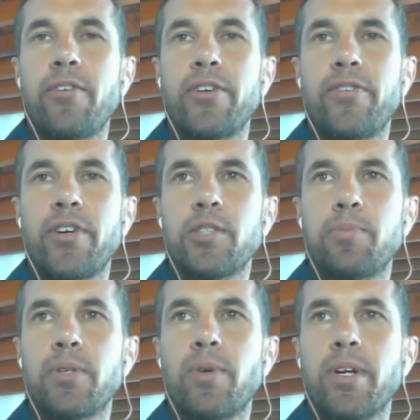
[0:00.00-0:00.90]
founder
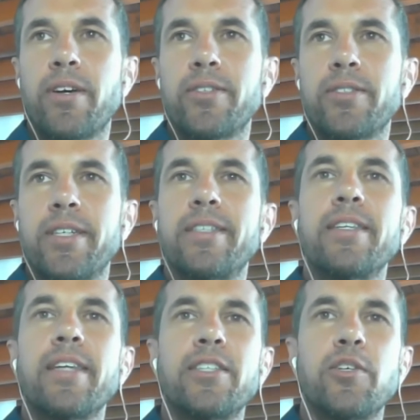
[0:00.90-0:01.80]
first, but one of those that,
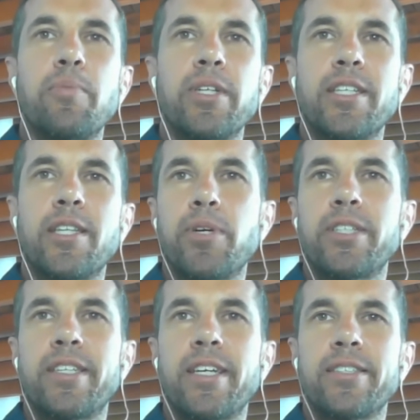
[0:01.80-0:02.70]
as you mentioned in the
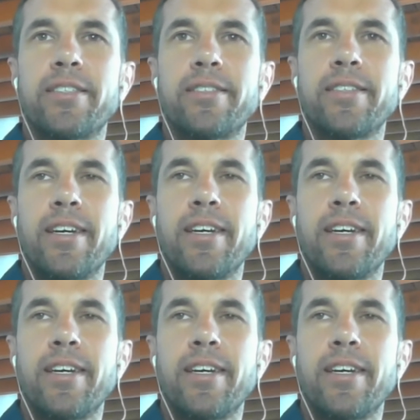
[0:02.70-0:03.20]
presentation,